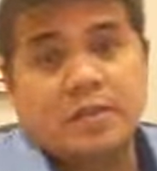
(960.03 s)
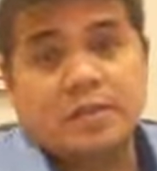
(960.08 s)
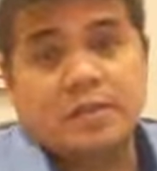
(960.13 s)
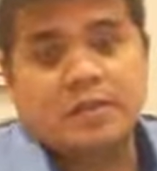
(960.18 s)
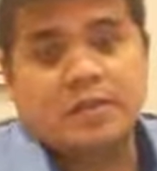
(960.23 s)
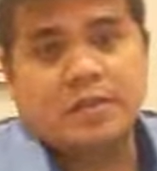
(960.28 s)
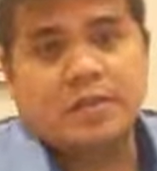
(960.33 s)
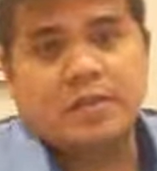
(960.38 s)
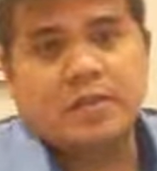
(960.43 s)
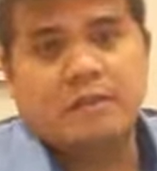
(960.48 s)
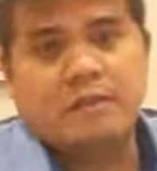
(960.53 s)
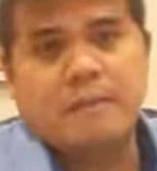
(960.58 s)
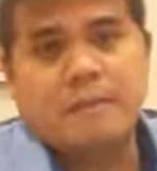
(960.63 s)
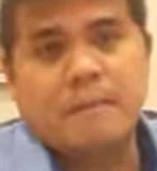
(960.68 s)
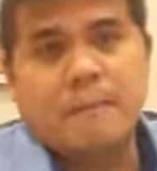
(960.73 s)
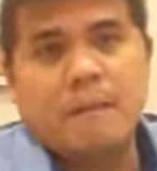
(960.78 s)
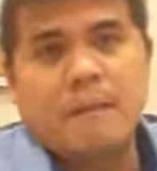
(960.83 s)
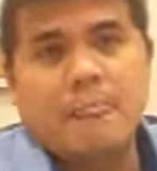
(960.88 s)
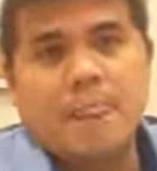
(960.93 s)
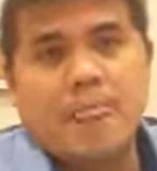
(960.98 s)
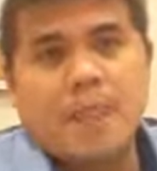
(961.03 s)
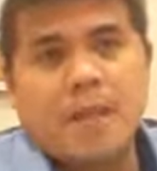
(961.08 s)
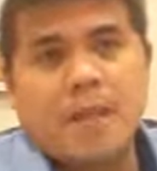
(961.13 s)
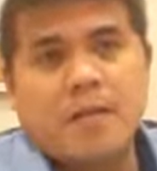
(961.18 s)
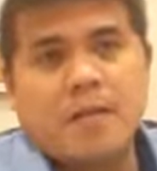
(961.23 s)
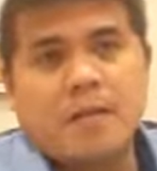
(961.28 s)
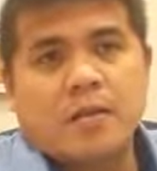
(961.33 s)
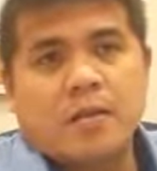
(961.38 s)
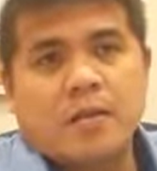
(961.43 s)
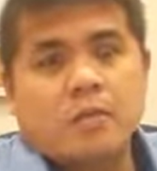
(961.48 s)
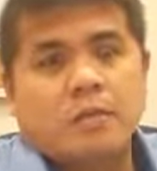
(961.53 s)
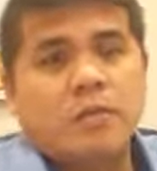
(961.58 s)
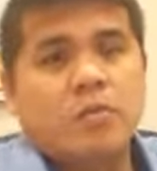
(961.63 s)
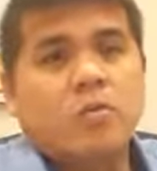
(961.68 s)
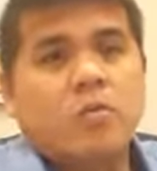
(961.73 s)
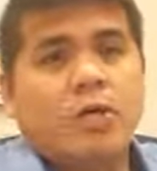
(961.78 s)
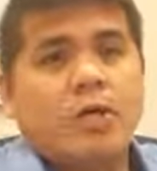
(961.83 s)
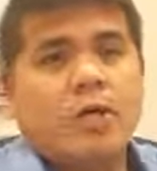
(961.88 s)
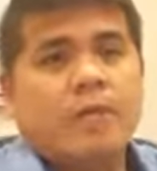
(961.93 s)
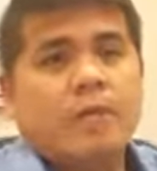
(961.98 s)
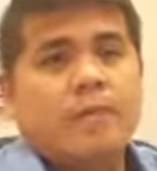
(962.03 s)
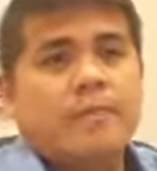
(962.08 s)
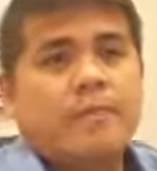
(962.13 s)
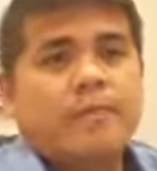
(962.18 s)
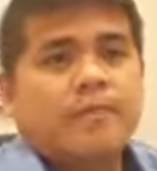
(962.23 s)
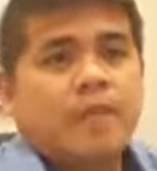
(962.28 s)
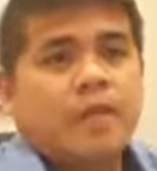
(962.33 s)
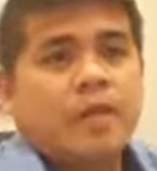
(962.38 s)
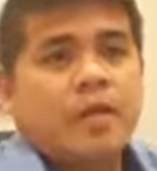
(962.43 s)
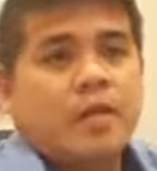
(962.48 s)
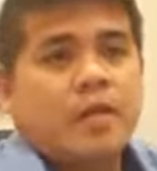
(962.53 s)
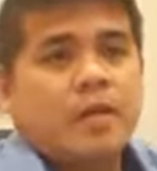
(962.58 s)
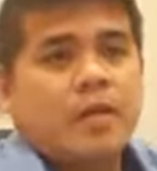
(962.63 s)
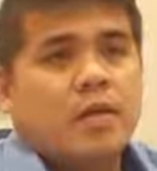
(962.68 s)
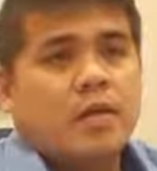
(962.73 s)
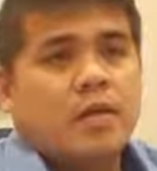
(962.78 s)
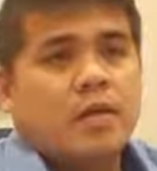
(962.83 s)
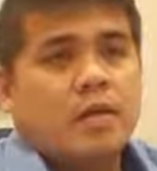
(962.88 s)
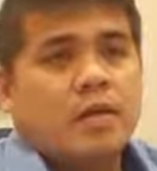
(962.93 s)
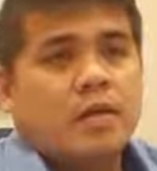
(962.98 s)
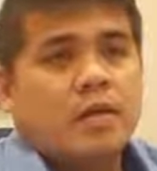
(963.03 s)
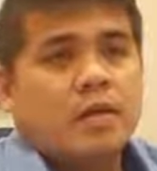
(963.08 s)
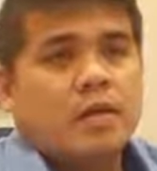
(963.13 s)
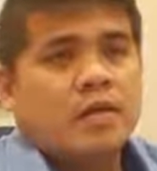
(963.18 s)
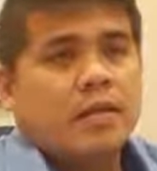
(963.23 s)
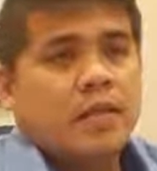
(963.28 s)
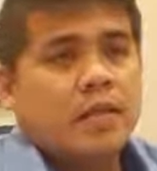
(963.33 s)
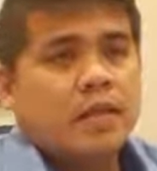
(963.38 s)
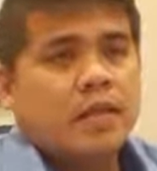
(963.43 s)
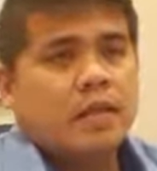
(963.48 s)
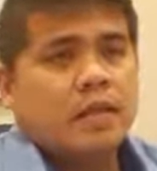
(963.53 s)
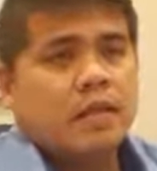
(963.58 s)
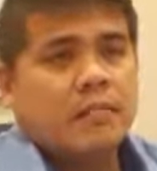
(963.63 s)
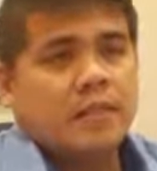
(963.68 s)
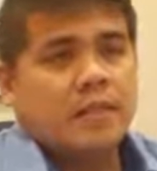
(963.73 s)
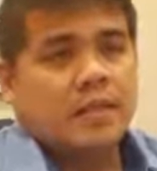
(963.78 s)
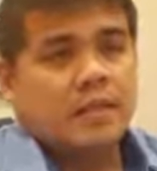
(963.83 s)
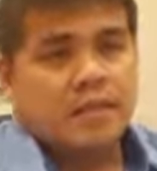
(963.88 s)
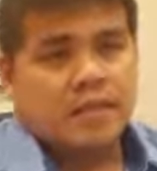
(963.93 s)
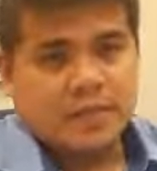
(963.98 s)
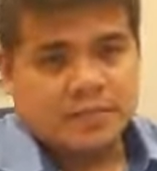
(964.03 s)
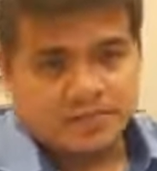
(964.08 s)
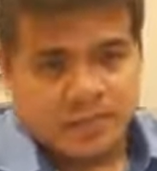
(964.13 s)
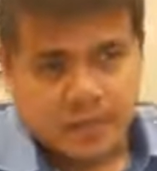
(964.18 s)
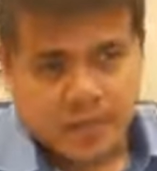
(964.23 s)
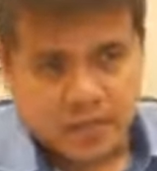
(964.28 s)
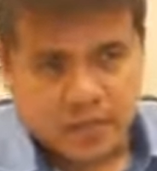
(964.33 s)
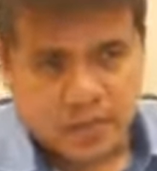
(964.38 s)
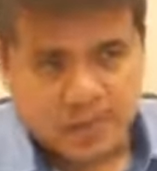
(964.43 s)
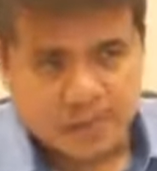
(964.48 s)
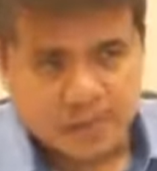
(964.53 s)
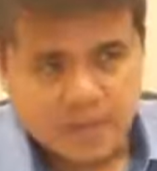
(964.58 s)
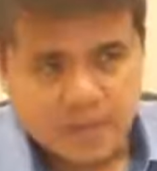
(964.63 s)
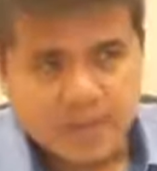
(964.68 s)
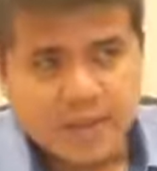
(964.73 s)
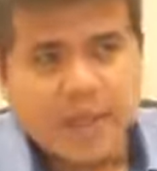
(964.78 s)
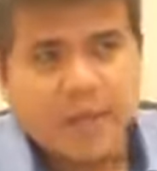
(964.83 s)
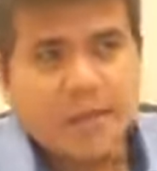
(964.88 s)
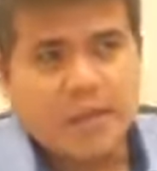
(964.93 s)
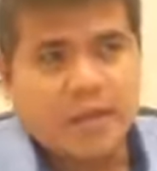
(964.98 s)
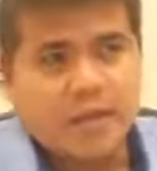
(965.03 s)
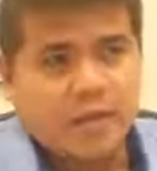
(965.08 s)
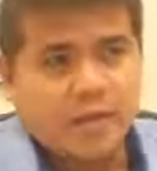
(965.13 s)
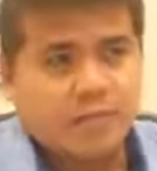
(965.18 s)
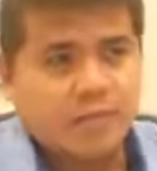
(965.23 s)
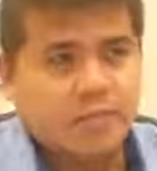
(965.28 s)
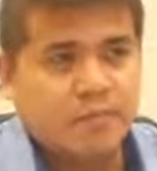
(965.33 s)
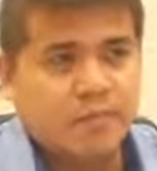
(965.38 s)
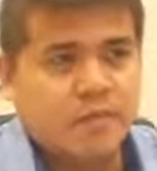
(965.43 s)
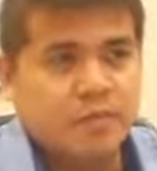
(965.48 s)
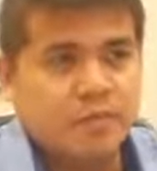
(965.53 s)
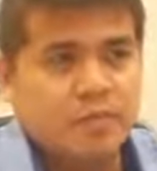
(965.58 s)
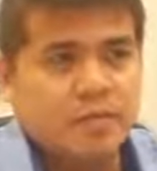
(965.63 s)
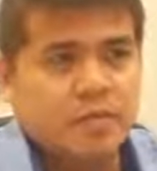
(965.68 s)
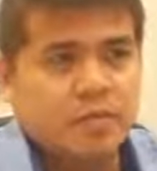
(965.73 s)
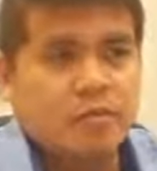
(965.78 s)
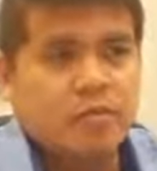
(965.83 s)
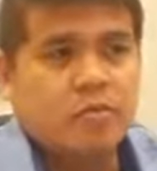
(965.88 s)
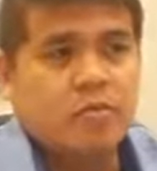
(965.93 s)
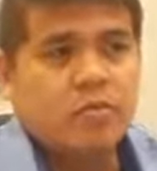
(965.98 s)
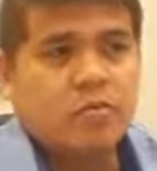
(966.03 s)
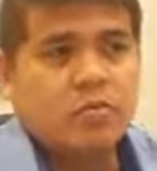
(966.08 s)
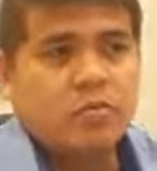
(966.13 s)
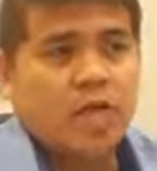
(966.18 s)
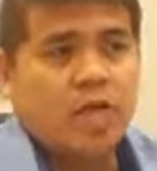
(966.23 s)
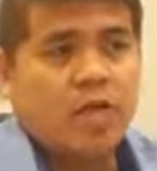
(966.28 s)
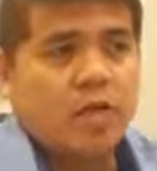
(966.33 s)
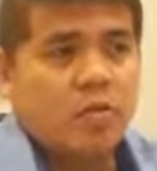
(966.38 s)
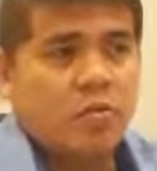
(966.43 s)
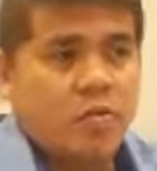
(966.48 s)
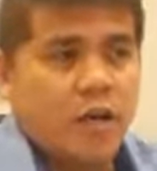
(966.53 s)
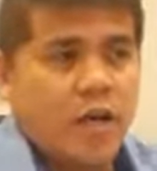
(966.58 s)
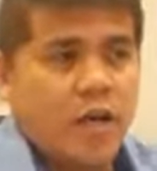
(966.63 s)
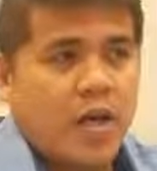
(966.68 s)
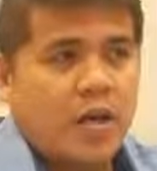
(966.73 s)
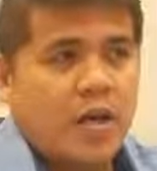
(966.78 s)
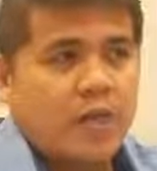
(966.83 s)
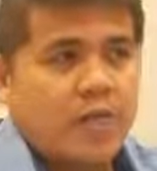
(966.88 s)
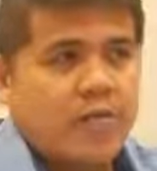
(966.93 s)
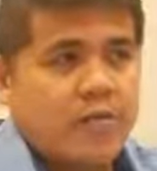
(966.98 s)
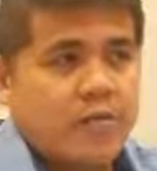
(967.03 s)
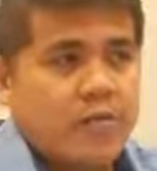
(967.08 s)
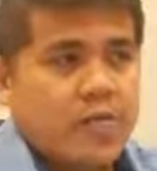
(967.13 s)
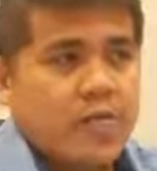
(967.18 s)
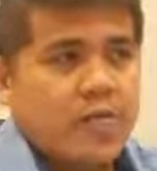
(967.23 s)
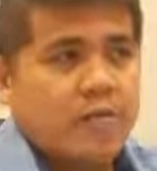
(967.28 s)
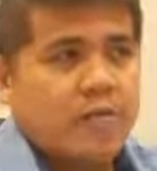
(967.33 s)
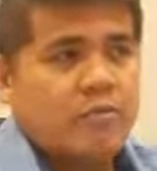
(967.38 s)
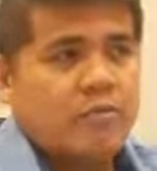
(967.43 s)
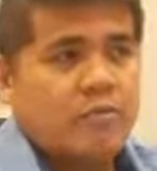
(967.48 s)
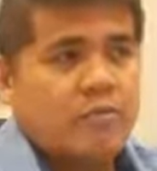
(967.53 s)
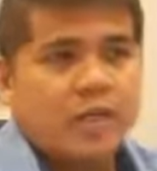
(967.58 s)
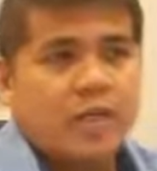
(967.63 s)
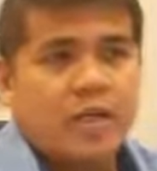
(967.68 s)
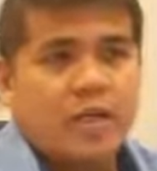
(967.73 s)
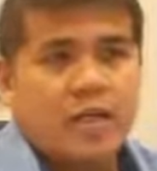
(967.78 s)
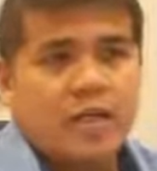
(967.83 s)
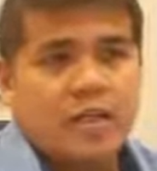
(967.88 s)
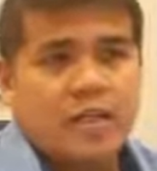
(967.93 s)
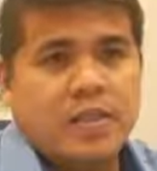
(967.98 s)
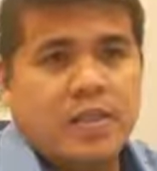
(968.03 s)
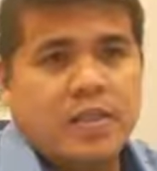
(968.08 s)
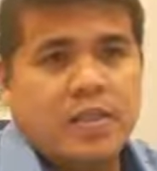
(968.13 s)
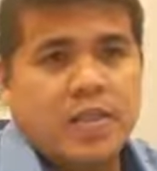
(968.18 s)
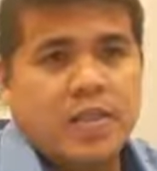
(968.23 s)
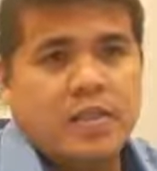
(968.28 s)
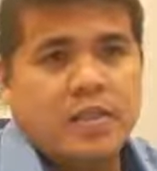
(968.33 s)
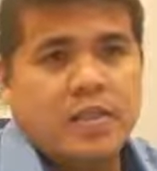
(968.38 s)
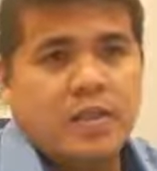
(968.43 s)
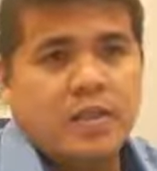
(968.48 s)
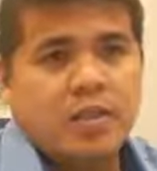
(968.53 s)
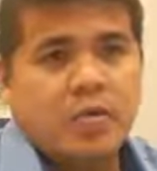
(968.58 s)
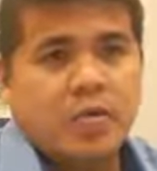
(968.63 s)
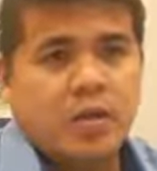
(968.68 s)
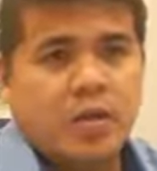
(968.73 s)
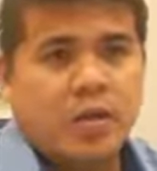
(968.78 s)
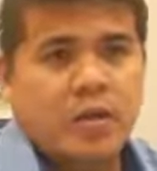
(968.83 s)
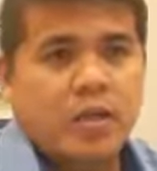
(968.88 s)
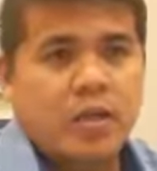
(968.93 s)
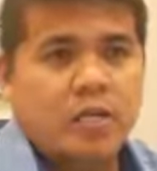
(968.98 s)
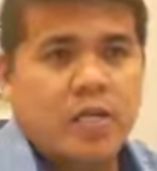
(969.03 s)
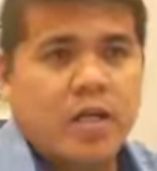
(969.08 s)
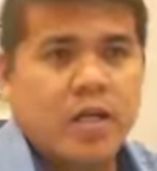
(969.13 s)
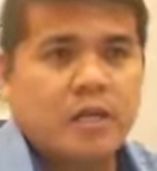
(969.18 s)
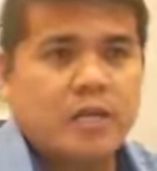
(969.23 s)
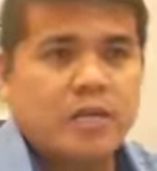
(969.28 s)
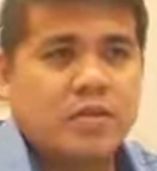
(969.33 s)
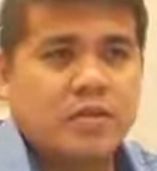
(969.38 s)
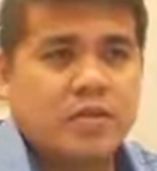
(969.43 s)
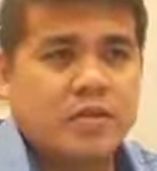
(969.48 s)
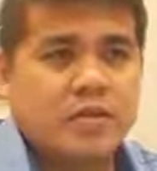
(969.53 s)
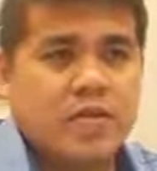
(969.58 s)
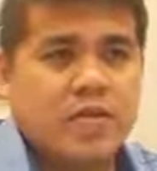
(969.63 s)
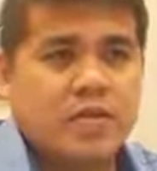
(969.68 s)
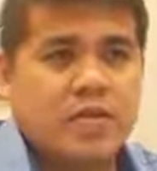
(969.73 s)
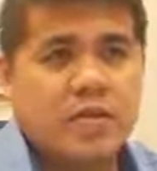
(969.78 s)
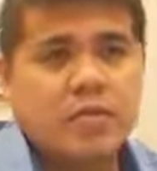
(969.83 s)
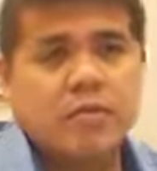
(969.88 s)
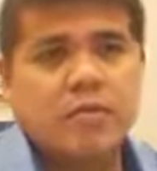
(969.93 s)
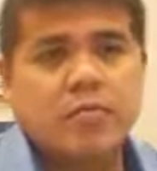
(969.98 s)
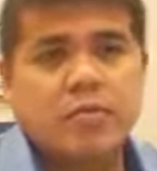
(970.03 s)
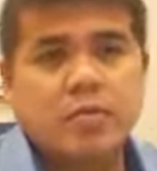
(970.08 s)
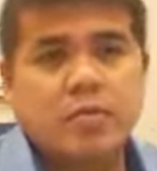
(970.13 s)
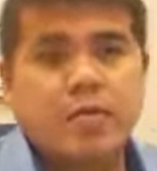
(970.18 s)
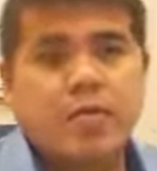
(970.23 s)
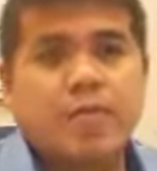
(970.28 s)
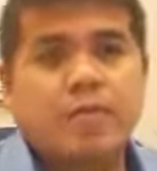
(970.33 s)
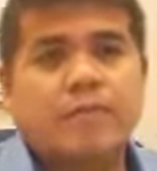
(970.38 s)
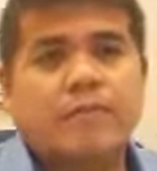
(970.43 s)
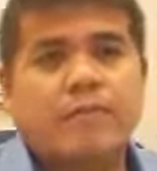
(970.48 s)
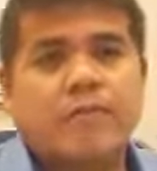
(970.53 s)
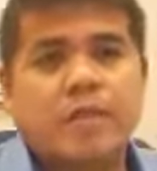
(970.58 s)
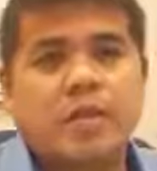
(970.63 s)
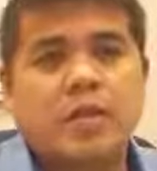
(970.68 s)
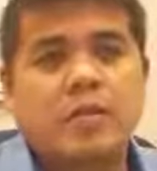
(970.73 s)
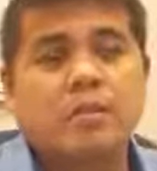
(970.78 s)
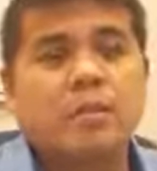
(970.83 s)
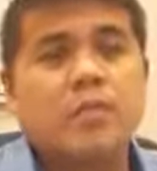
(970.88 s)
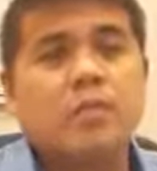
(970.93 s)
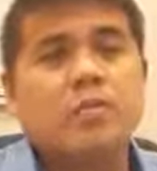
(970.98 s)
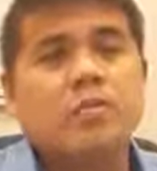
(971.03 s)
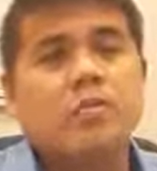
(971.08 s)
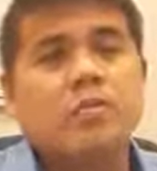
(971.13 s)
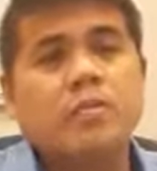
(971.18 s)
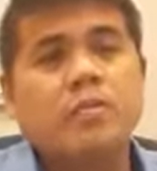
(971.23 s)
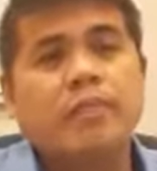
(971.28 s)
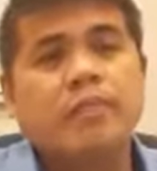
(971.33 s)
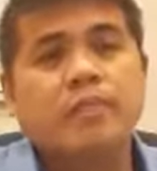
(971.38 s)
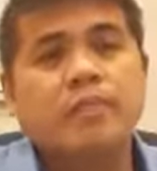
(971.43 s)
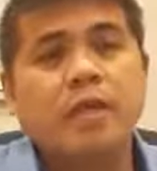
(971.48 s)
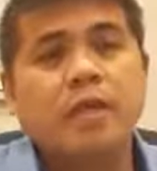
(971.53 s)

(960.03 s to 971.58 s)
steps. Number 1, read the participants' narratives to acquire a feeling for their ideas in order to understand them fully. Number 2,